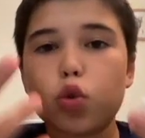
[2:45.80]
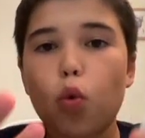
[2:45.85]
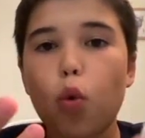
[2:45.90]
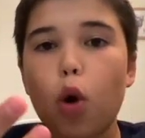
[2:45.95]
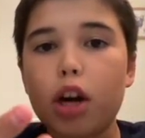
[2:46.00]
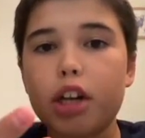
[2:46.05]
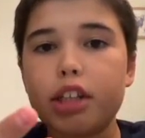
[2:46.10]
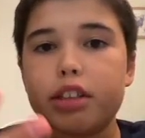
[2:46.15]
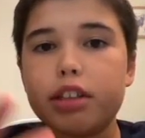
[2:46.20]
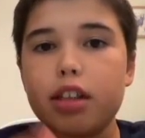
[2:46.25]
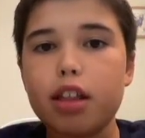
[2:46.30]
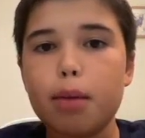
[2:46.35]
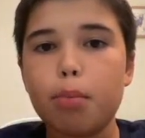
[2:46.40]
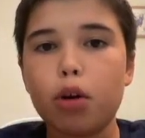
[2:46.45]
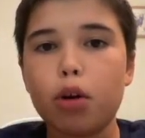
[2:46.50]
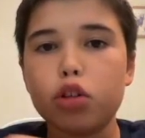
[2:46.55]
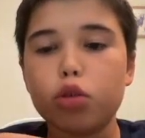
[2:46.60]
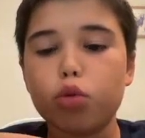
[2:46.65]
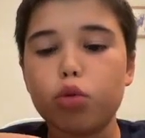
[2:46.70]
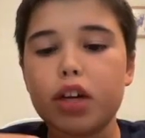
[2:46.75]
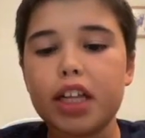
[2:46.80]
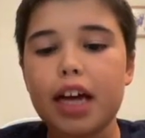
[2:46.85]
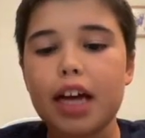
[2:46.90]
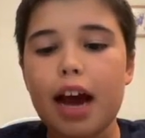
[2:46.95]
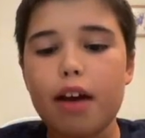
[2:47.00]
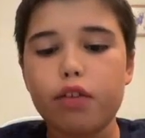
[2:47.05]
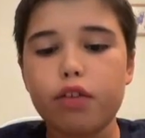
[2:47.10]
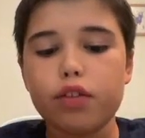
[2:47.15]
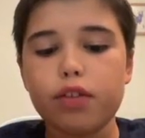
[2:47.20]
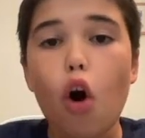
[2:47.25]
quality the model will
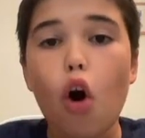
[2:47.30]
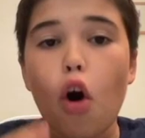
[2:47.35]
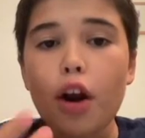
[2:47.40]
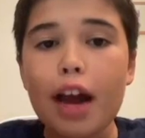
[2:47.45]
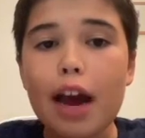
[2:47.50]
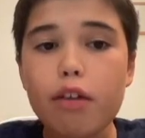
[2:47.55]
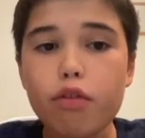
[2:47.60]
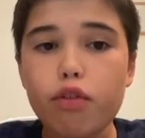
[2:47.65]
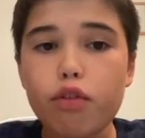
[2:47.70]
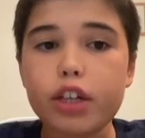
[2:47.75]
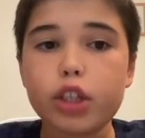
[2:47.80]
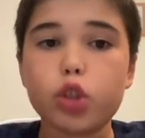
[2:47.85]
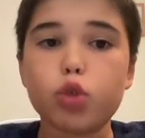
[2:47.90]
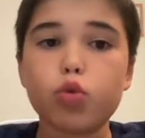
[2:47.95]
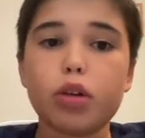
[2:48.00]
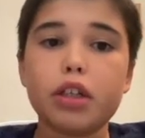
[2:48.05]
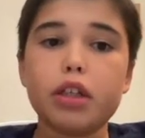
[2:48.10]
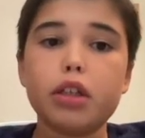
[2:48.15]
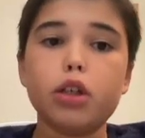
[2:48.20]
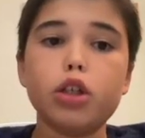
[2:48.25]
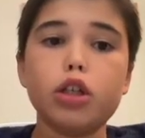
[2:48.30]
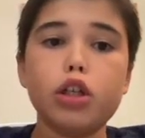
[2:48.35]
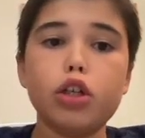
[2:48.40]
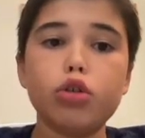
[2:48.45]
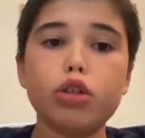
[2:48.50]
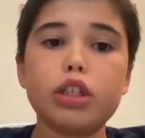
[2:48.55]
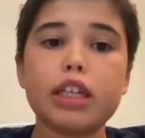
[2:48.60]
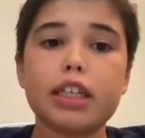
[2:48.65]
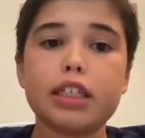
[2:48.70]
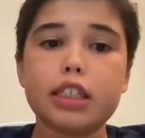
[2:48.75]
have. On average, when you're
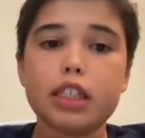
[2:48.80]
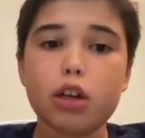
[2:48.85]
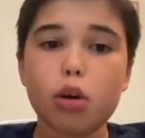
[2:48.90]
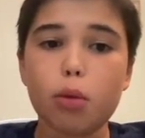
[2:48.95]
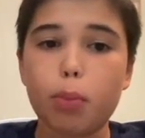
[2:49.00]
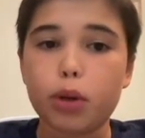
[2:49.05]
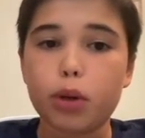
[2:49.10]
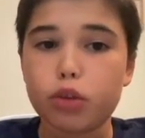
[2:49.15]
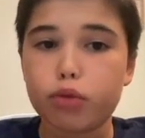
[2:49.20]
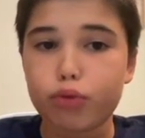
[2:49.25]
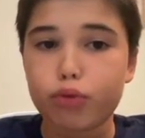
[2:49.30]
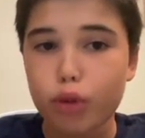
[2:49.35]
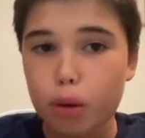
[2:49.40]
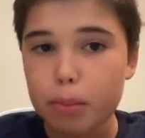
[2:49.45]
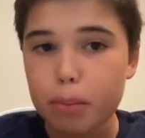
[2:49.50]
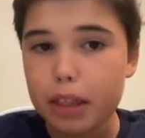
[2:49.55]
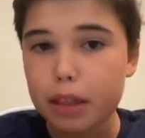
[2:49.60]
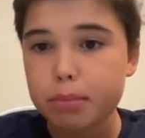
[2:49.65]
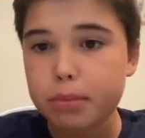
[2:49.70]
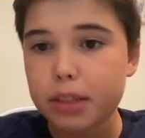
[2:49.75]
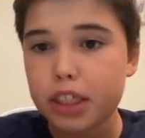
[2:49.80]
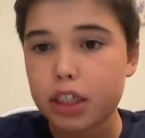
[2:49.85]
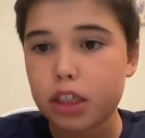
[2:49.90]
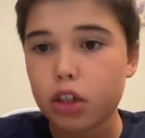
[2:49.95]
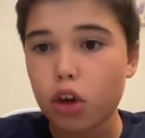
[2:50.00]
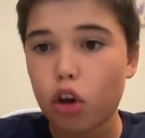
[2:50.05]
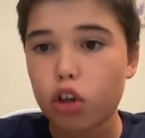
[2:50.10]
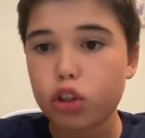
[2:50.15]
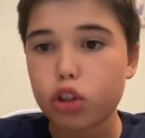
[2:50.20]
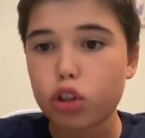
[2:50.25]
using a 04 millimeter
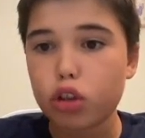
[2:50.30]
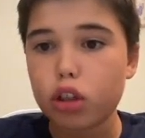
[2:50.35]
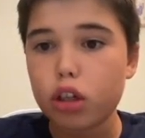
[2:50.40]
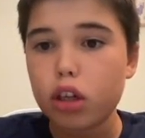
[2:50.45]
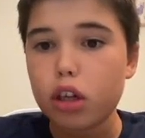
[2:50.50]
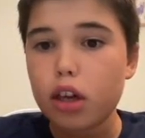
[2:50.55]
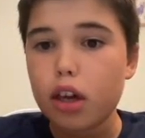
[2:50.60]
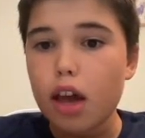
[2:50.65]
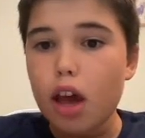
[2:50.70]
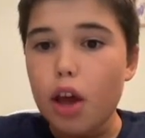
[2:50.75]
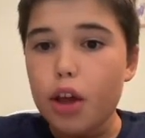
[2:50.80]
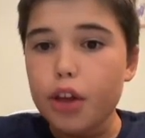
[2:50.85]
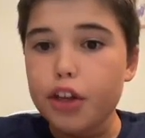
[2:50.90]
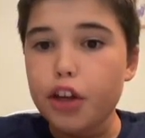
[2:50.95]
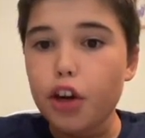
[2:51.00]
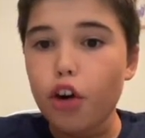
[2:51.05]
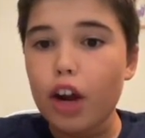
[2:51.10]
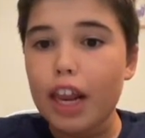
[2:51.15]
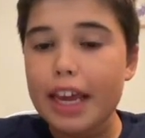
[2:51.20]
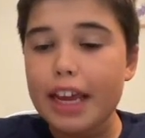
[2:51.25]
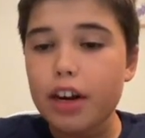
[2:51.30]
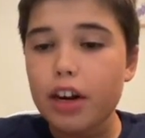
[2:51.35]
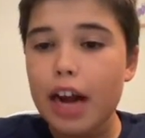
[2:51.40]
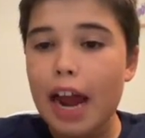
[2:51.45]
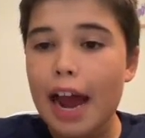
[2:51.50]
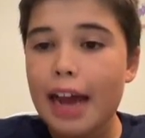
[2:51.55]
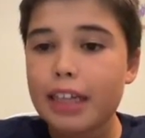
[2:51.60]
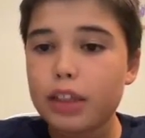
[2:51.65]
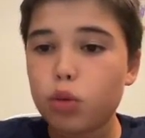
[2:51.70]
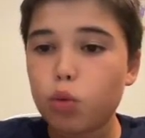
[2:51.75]
nozzle, your layer
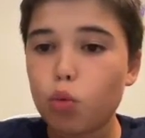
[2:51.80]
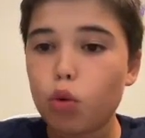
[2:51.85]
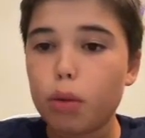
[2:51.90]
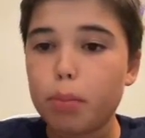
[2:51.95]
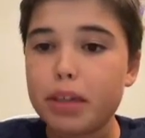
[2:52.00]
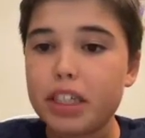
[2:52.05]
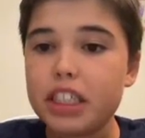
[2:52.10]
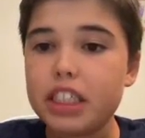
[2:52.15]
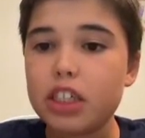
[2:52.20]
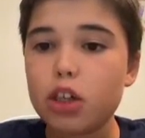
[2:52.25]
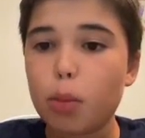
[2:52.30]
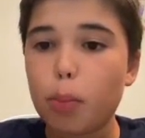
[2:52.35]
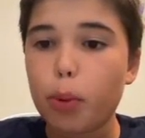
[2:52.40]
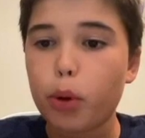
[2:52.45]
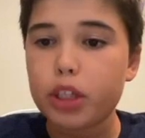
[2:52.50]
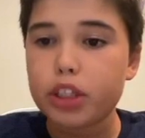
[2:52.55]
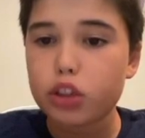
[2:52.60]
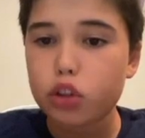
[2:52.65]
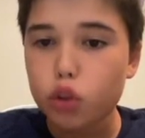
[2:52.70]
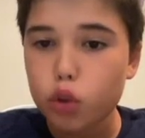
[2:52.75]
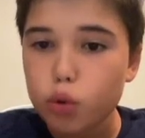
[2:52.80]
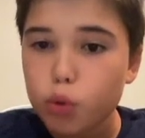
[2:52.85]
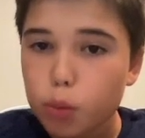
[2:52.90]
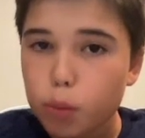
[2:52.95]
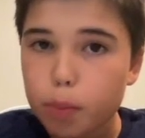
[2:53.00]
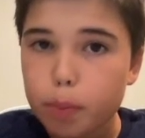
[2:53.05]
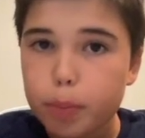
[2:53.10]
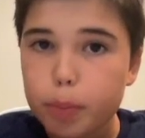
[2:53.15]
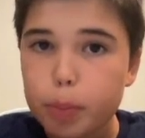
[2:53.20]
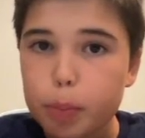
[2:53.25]
height will be 0.2.
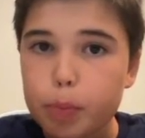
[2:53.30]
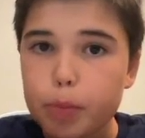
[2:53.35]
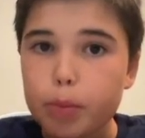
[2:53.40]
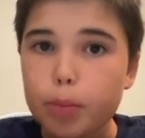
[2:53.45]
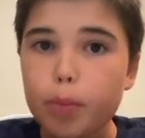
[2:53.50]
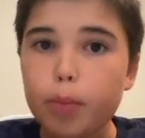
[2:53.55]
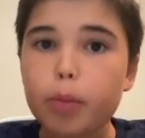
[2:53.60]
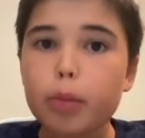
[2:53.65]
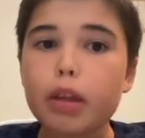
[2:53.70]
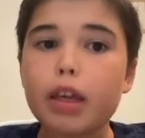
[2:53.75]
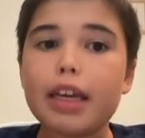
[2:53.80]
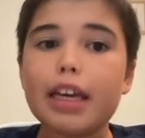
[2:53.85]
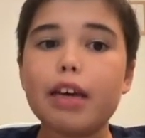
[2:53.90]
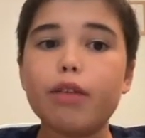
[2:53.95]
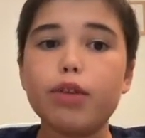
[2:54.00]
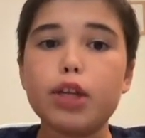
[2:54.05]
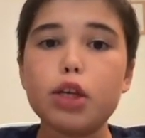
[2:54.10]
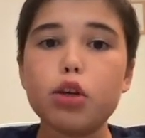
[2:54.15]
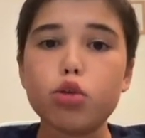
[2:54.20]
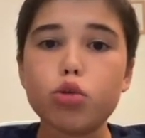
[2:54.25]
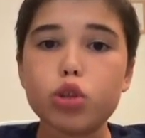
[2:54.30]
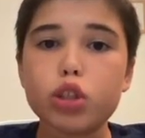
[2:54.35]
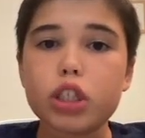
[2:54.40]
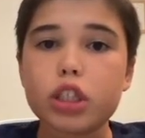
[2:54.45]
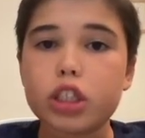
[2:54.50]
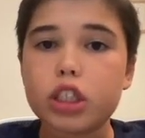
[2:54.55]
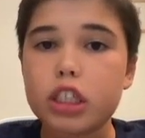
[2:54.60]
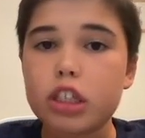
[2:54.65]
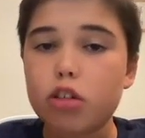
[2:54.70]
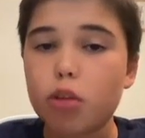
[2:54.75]
If you use a
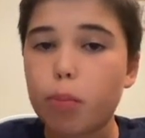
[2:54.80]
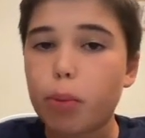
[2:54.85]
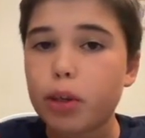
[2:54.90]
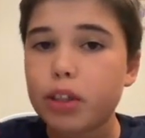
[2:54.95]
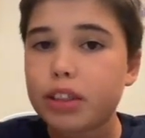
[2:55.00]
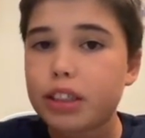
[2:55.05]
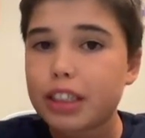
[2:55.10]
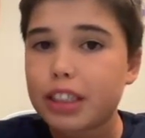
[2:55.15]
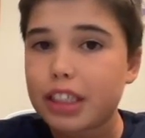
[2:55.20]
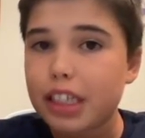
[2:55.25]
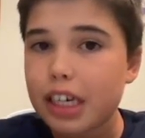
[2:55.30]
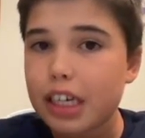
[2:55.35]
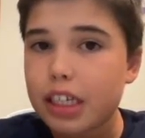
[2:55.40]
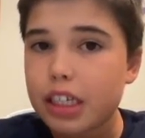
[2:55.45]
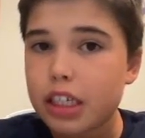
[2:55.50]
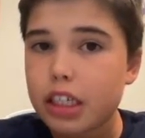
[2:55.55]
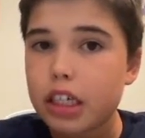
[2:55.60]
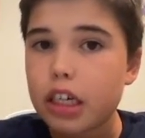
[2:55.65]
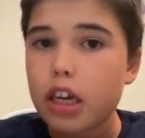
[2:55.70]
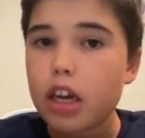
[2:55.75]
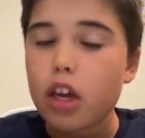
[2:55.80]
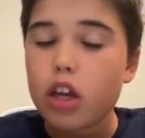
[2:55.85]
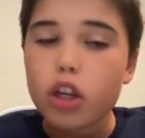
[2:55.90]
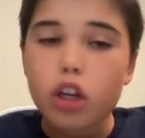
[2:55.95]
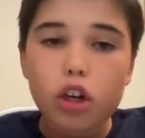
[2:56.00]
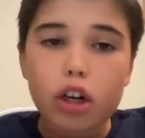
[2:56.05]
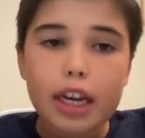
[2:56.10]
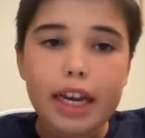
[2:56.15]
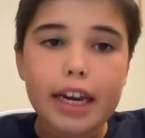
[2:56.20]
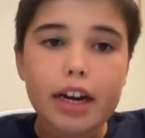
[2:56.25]
0.6,
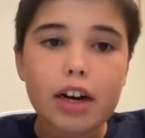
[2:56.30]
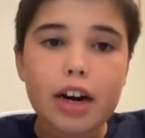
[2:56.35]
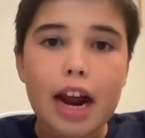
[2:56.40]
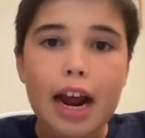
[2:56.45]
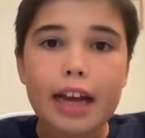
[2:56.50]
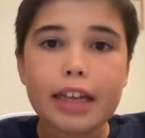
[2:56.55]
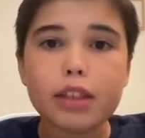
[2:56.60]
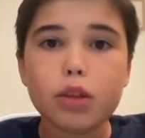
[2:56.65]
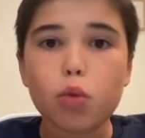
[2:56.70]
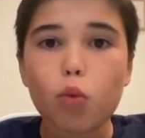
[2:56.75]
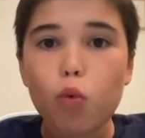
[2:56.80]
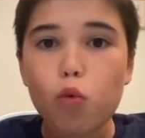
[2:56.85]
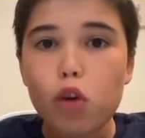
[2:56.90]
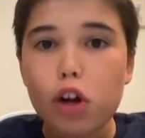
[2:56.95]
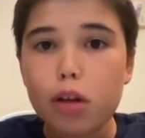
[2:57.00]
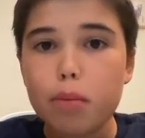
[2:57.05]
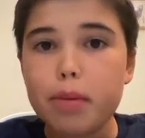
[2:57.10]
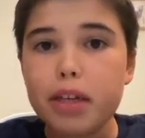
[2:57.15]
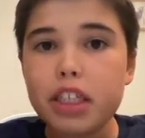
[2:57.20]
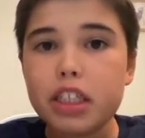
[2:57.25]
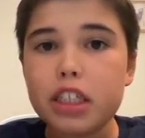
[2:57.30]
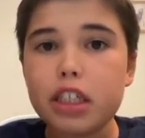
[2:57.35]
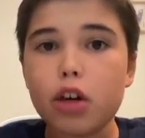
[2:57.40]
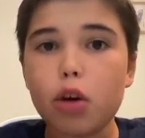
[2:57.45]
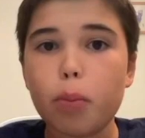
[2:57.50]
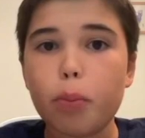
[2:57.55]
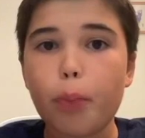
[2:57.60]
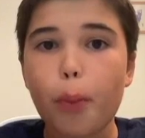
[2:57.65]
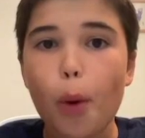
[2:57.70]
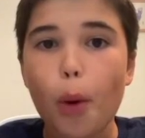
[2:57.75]
your layer height will be
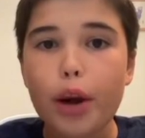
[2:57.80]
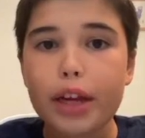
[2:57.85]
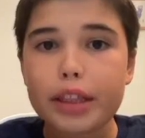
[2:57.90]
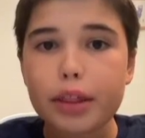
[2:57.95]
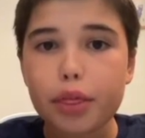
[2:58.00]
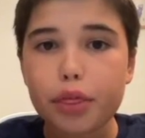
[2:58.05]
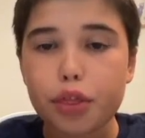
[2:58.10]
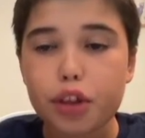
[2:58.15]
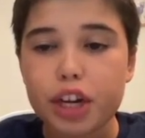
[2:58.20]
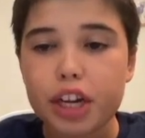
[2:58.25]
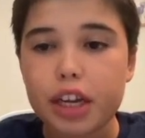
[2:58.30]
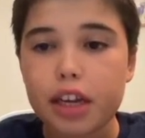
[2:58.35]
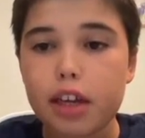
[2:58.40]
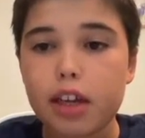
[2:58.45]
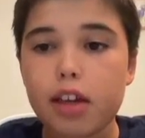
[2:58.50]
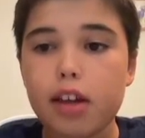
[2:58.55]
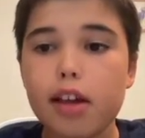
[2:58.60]
0.3.